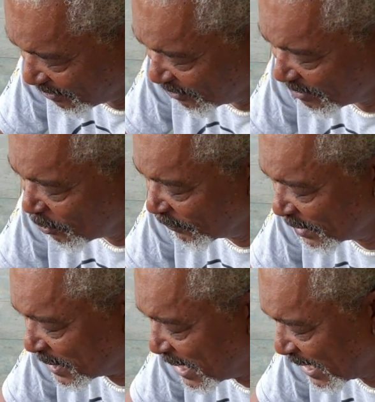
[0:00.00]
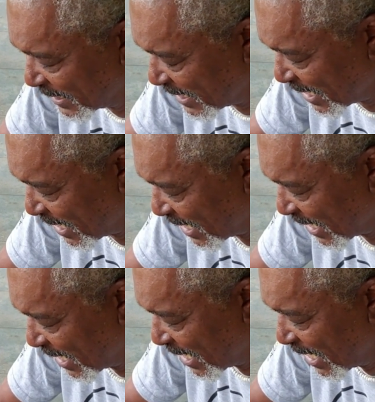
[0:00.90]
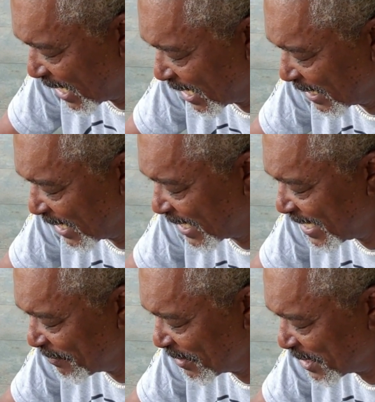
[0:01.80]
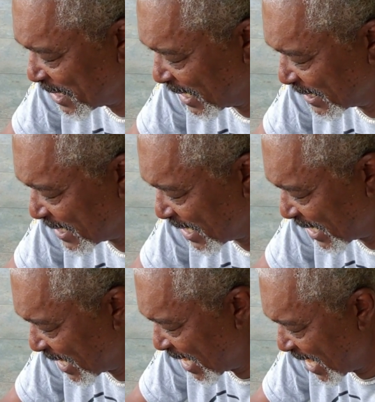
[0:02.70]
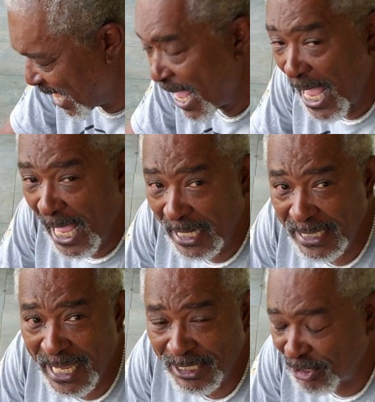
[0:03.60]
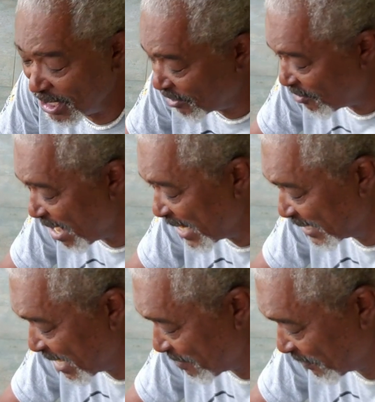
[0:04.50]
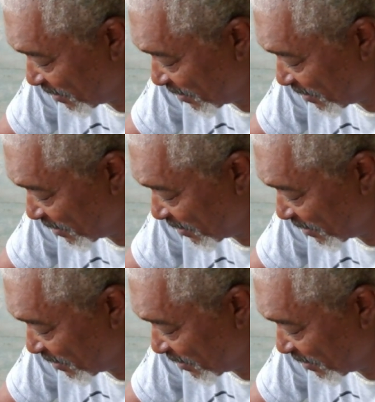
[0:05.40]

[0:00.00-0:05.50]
remove the seeds, they keep the seeds and they actually grind them